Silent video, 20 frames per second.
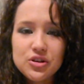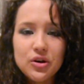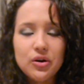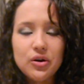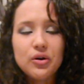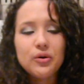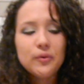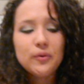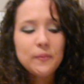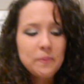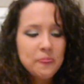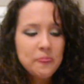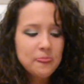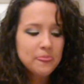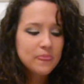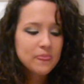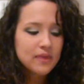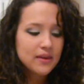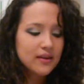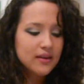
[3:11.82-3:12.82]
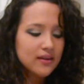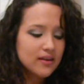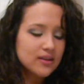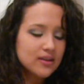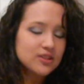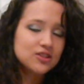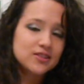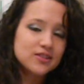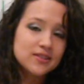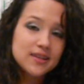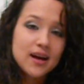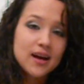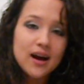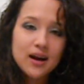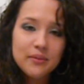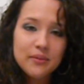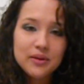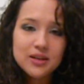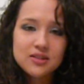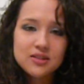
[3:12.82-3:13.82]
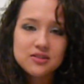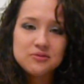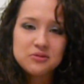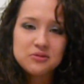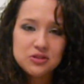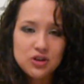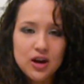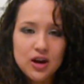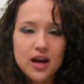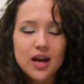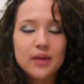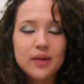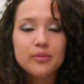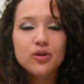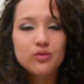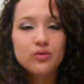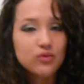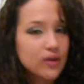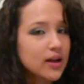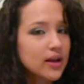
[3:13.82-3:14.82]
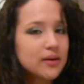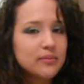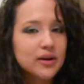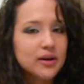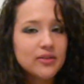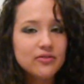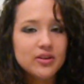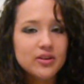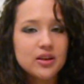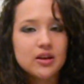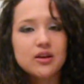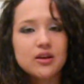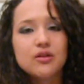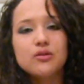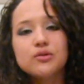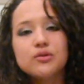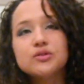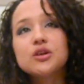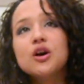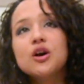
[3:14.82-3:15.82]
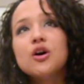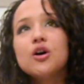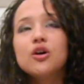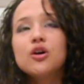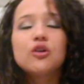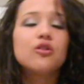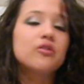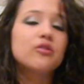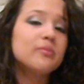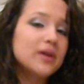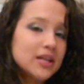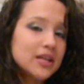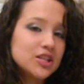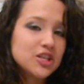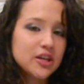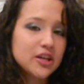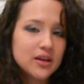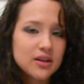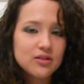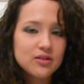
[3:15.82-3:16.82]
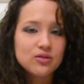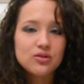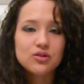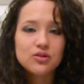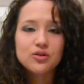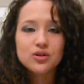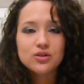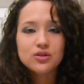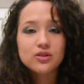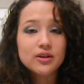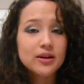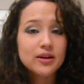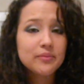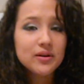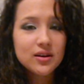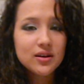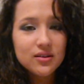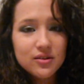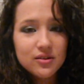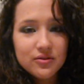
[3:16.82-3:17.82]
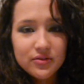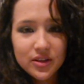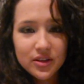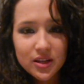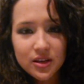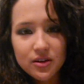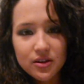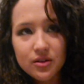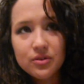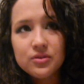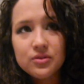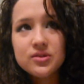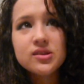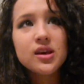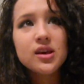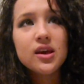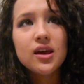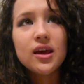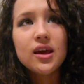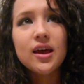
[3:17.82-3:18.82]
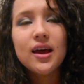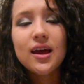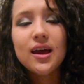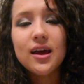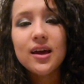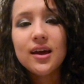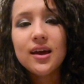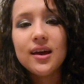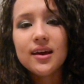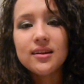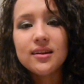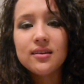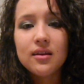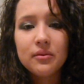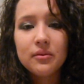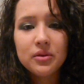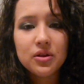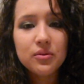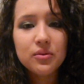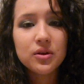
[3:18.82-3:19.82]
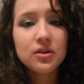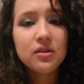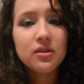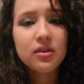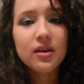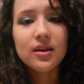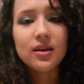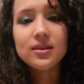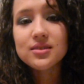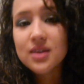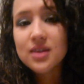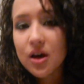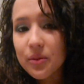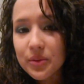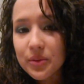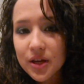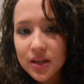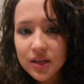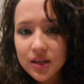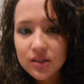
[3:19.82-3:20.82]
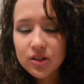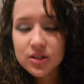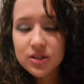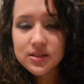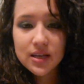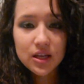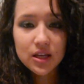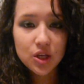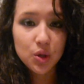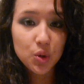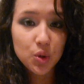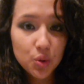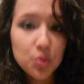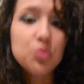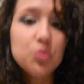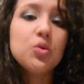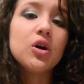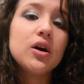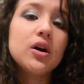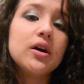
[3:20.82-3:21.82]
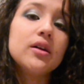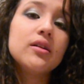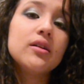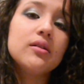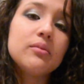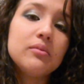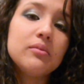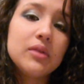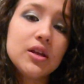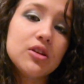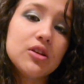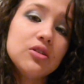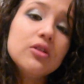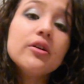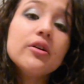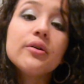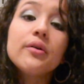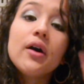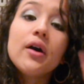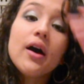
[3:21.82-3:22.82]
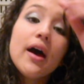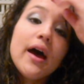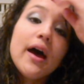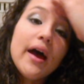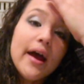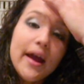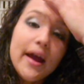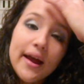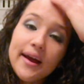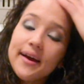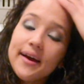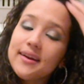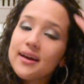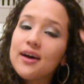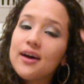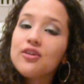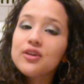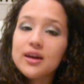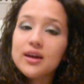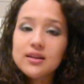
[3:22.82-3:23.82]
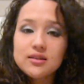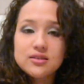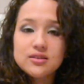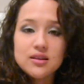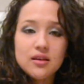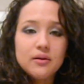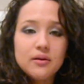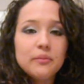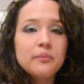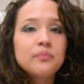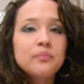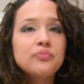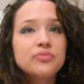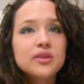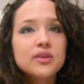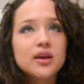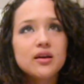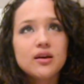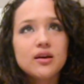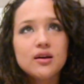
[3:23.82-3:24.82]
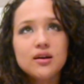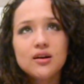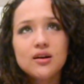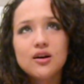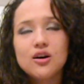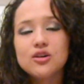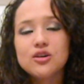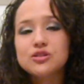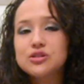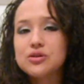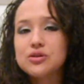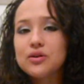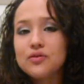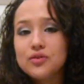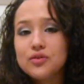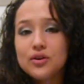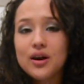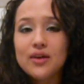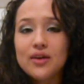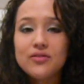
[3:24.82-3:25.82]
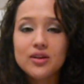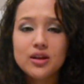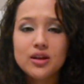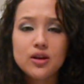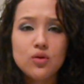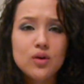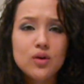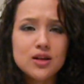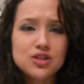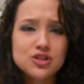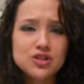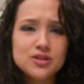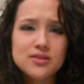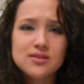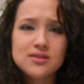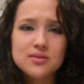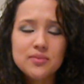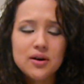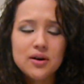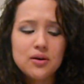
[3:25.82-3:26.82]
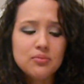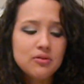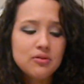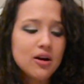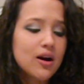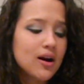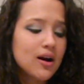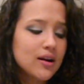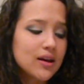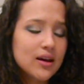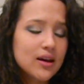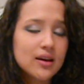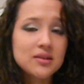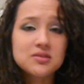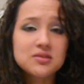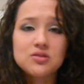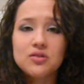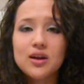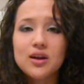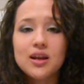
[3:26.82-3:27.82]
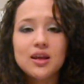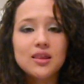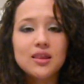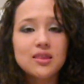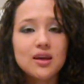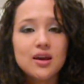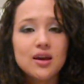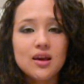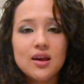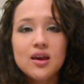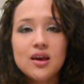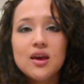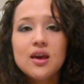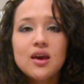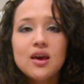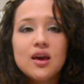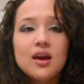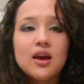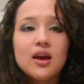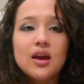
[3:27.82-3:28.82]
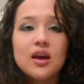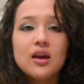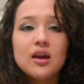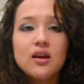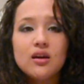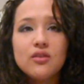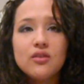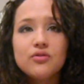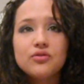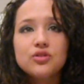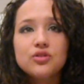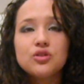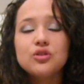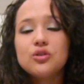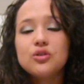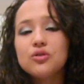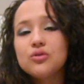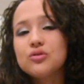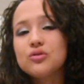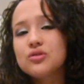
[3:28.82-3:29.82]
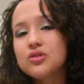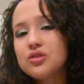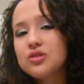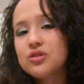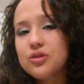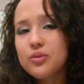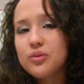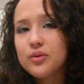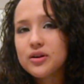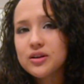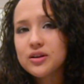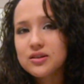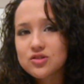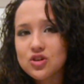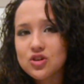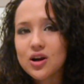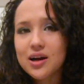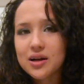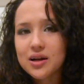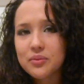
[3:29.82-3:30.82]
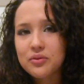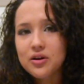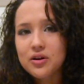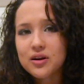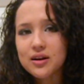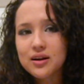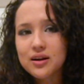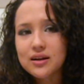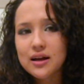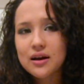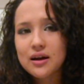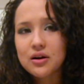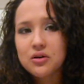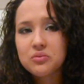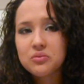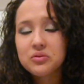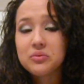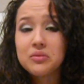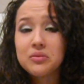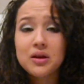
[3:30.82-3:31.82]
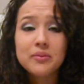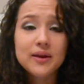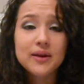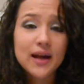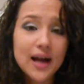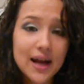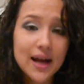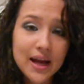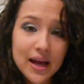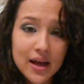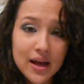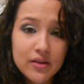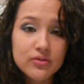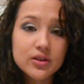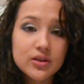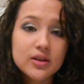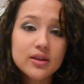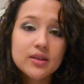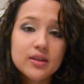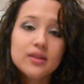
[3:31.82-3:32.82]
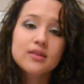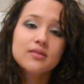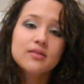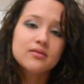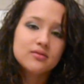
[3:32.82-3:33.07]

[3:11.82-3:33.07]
So just comment, subscribe, rate my videos, go to my channel, look at my other videos, and let me know what you think. Tell me any looks that you want me to do and I'll get to them. Also, if you have any questions about products or anything, if you don't you don't want to try a product out, but maybe I have it,